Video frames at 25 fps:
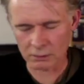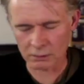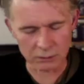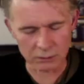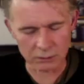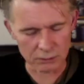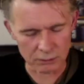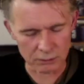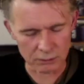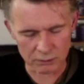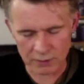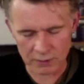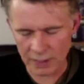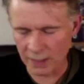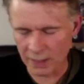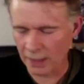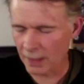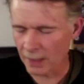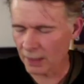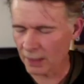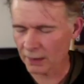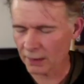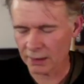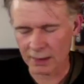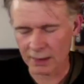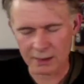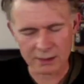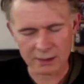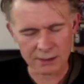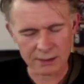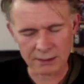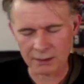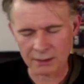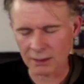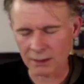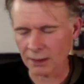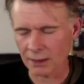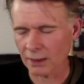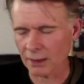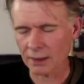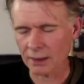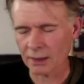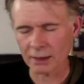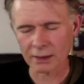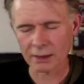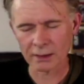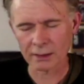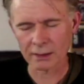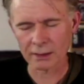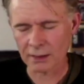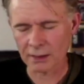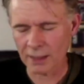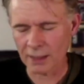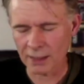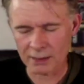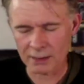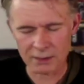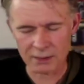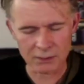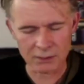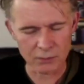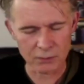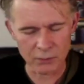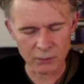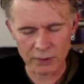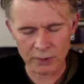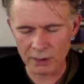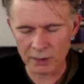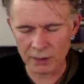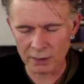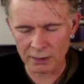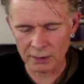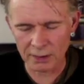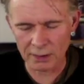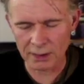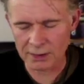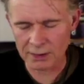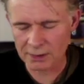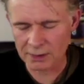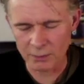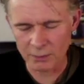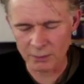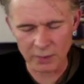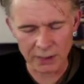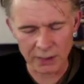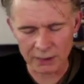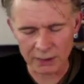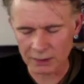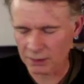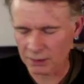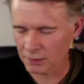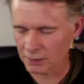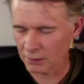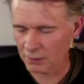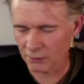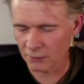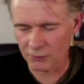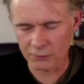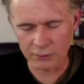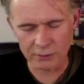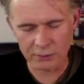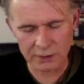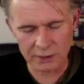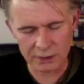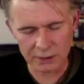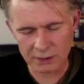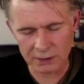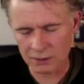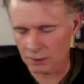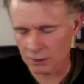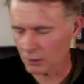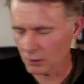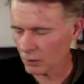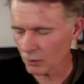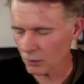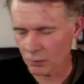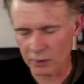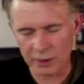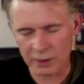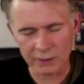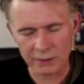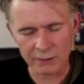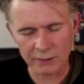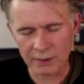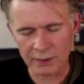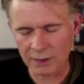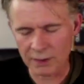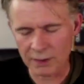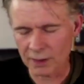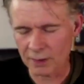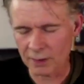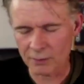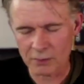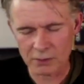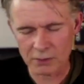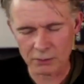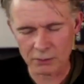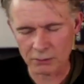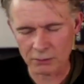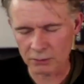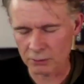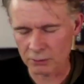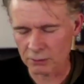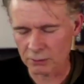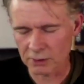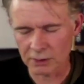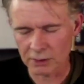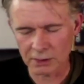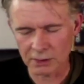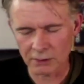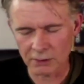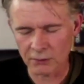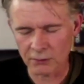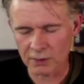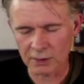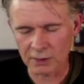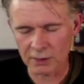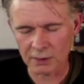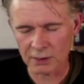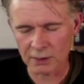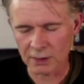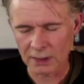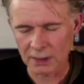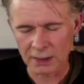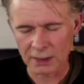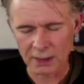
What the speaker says: today, yesterday, last week, last month, a few years ago, whatever comes to you, a difficult